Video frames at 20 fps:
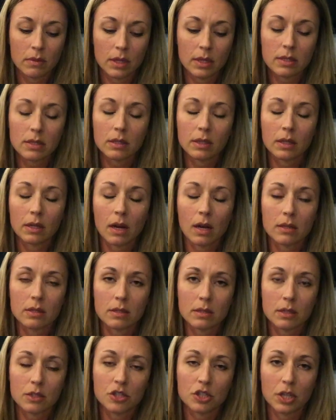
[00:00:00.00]
insulin
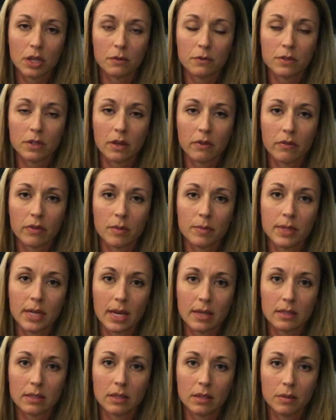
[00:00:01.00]
causes a shift of the
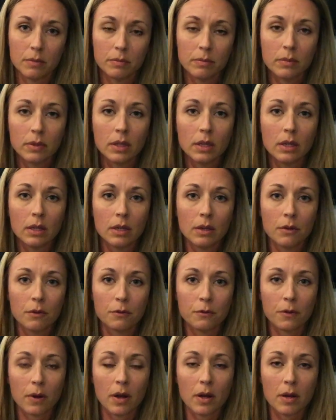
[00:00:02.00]
potassium
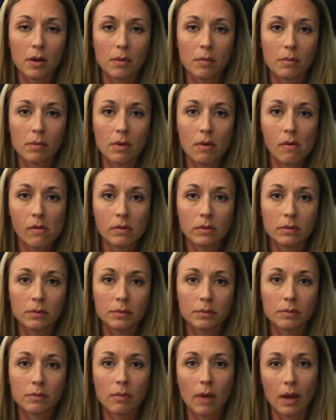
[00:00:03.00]
from
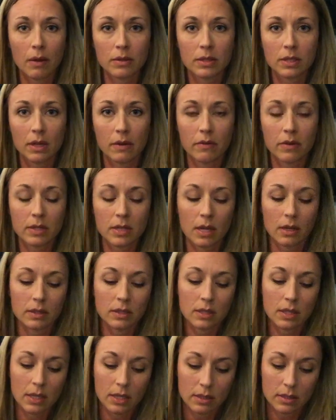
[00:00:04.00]
outside of the cell
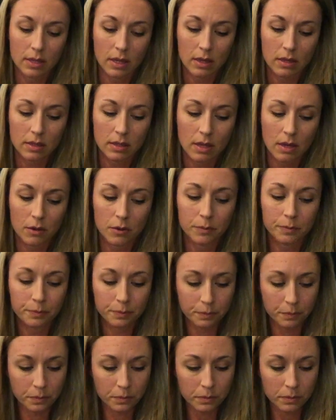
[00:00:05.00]
to the inside of the cell
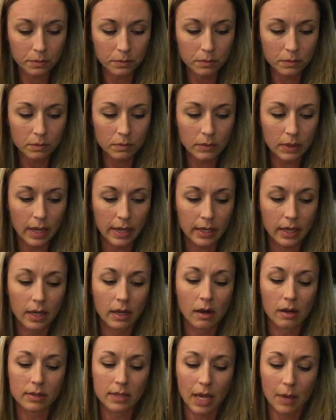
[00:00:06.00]
and can
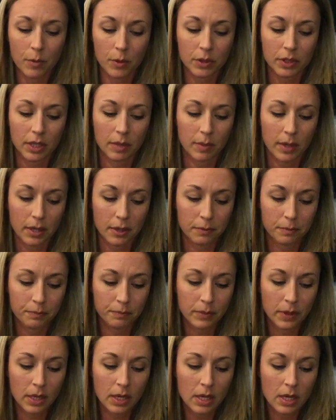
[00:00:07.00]
cause hypokalemia.
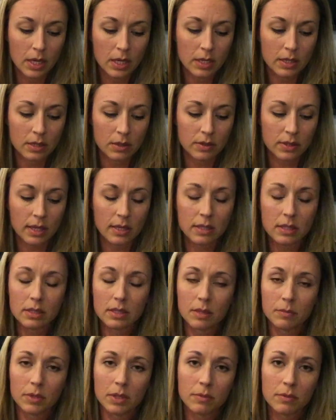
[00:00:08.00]
So signs and
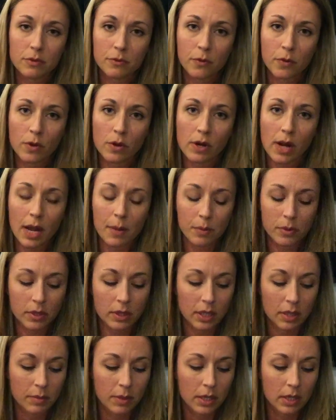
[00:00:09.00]
symptoms for
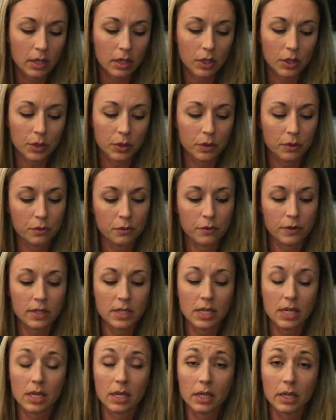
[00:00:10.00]
hypokalemia include
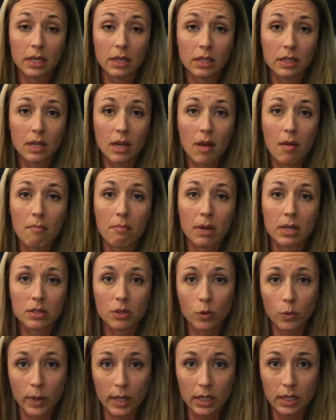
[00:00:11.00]
fatigue,
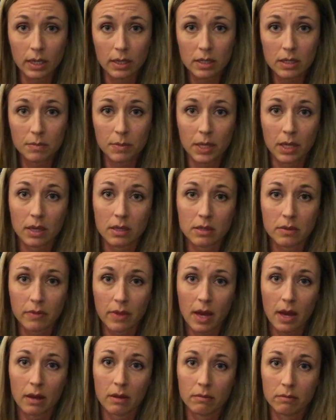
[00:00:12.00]
muscle weakness because of
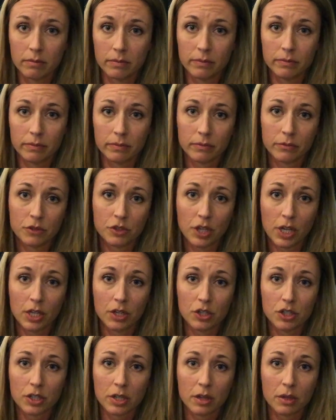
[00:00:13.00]
that
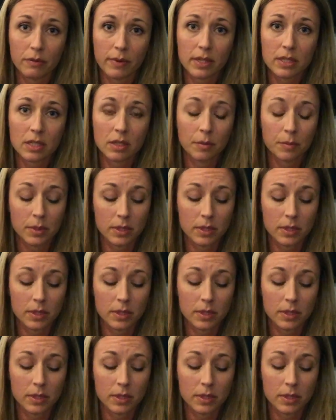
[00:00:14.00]
change in the resting